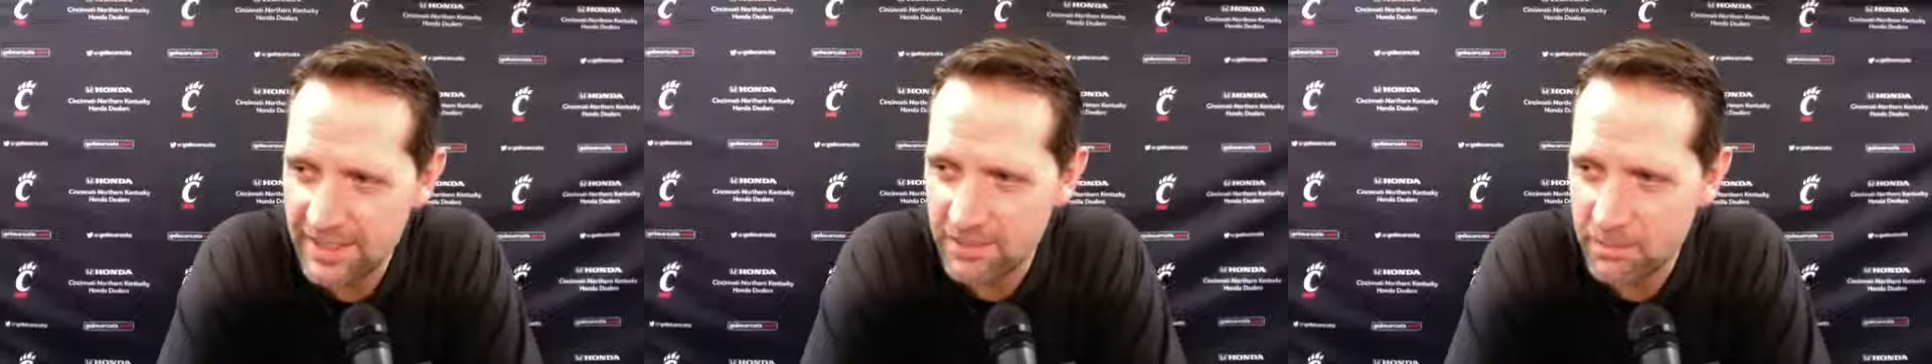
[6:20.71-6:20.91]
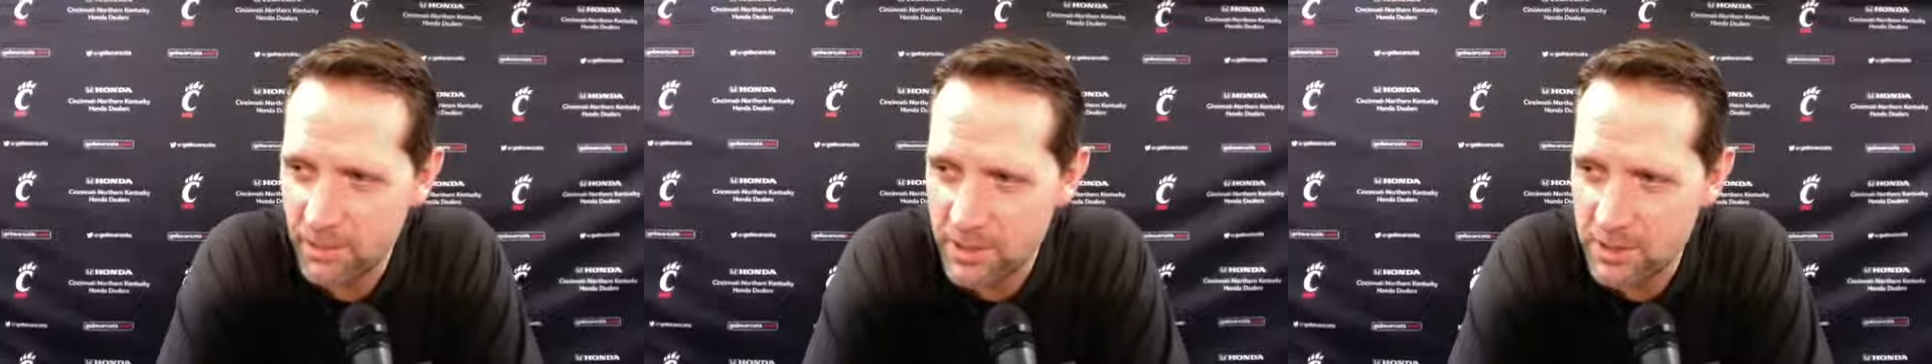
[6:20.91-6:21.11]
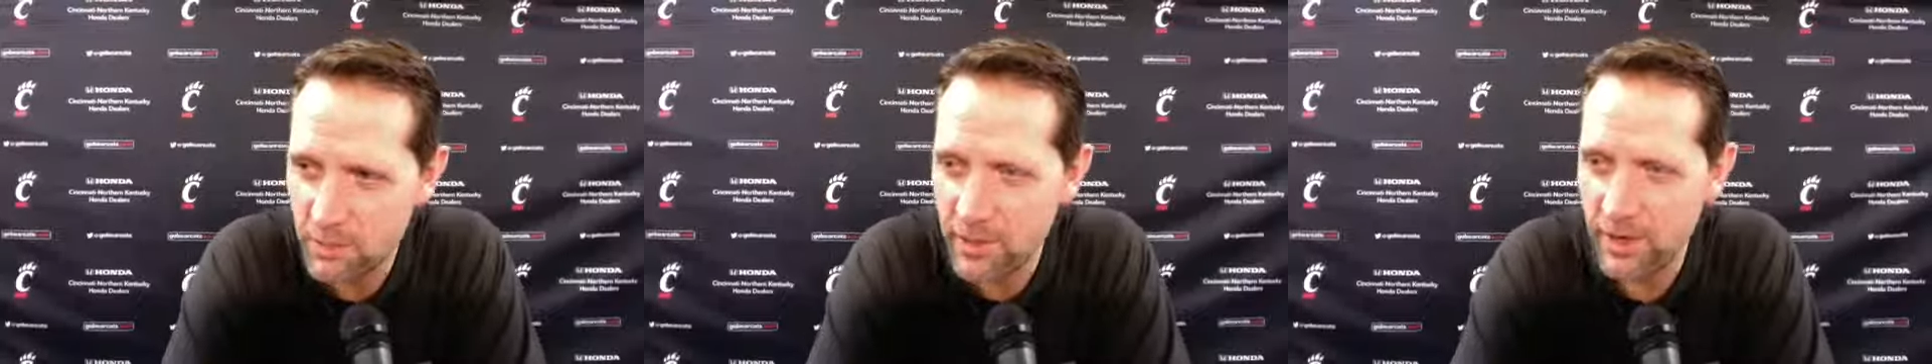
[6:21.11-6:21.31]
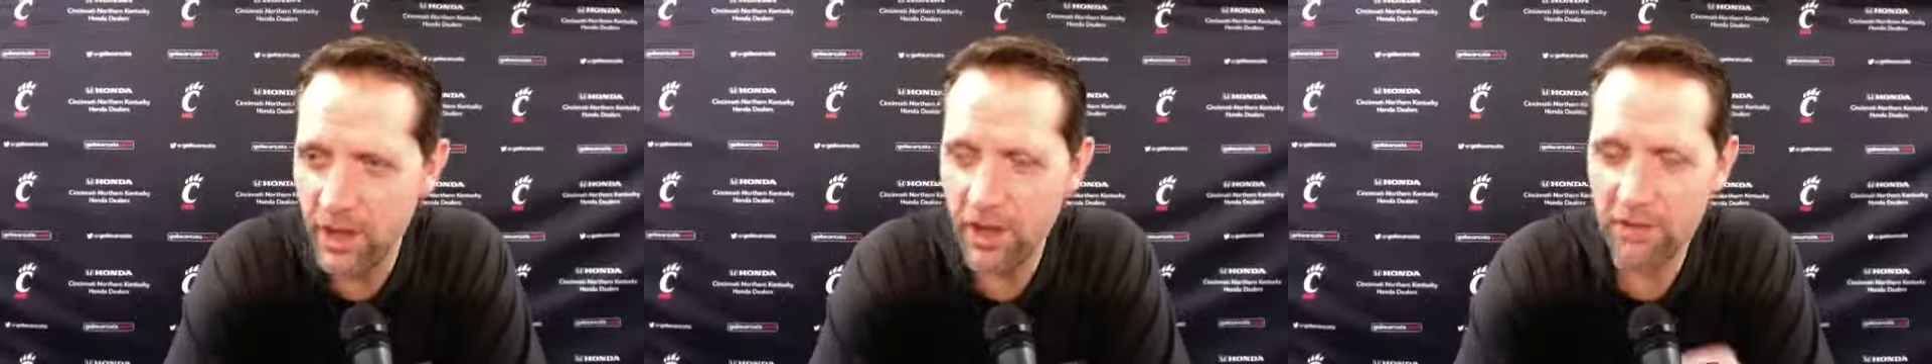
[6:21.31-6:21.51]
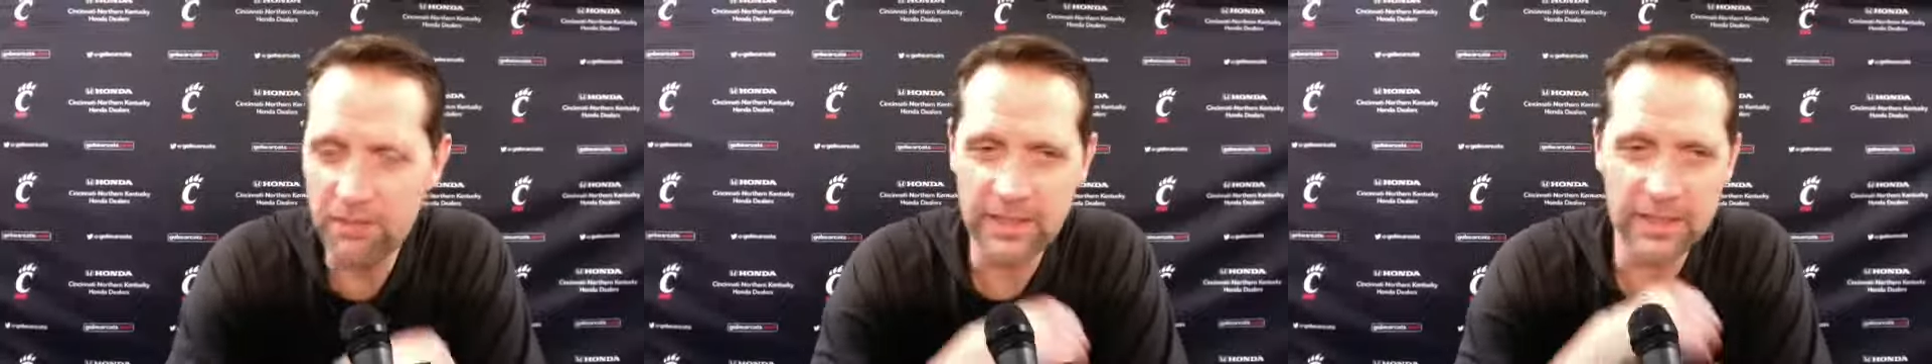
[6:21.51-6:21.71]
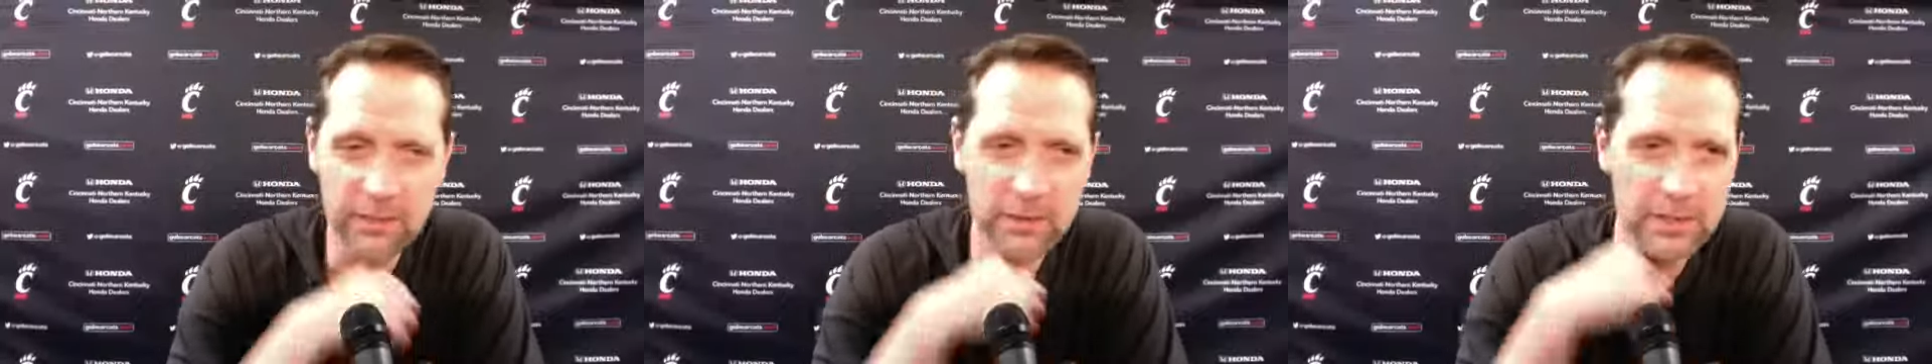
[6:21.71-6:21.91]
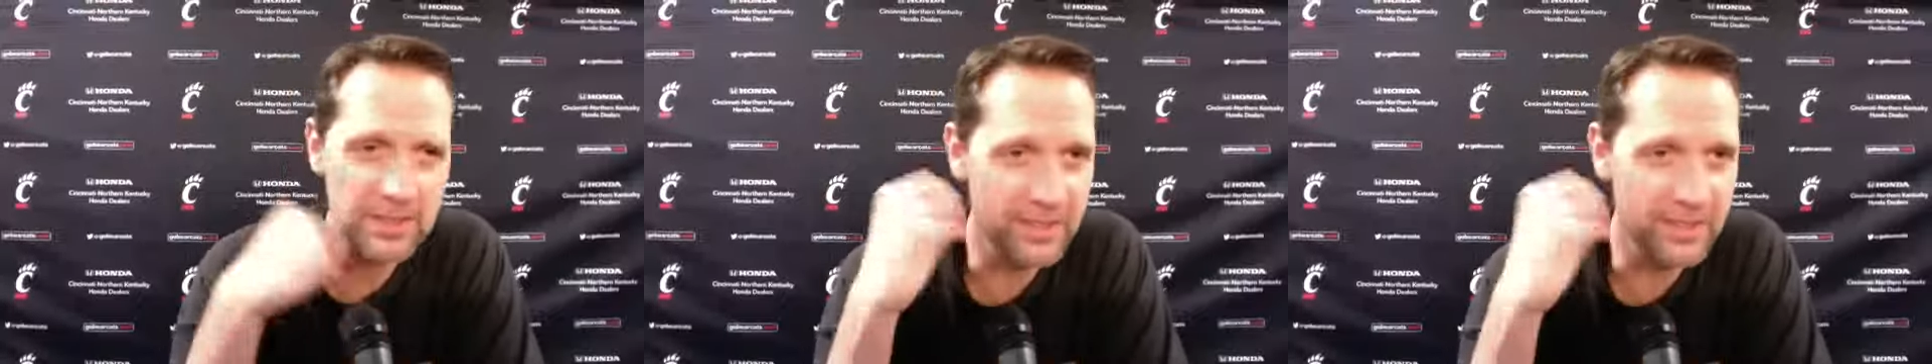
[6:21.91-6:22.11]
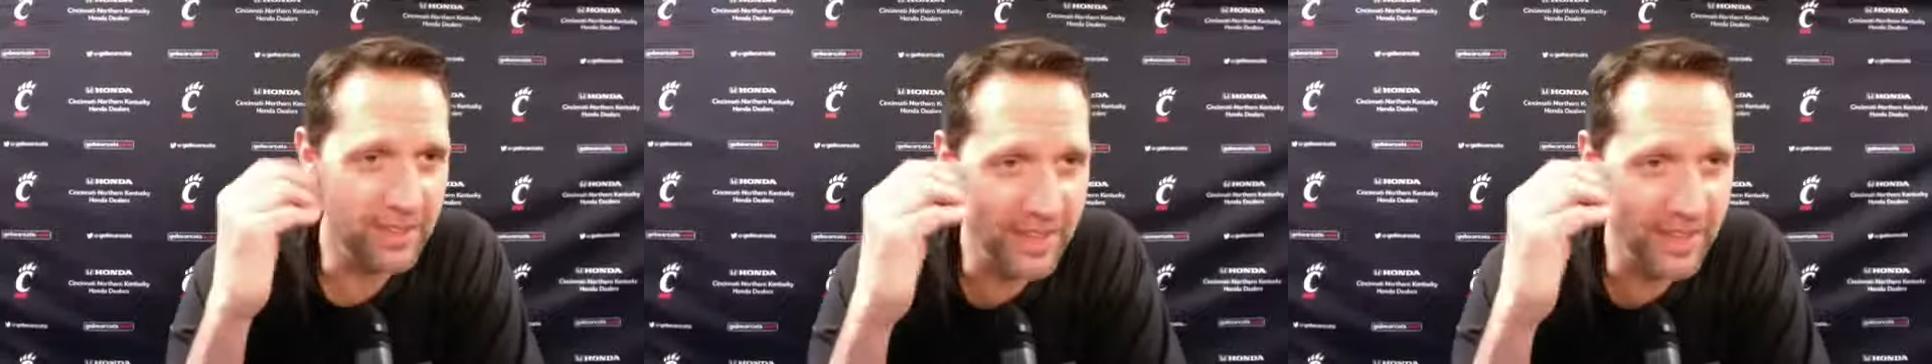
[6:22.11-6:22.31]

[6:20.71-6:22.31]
The buzzer went off, and it was uh,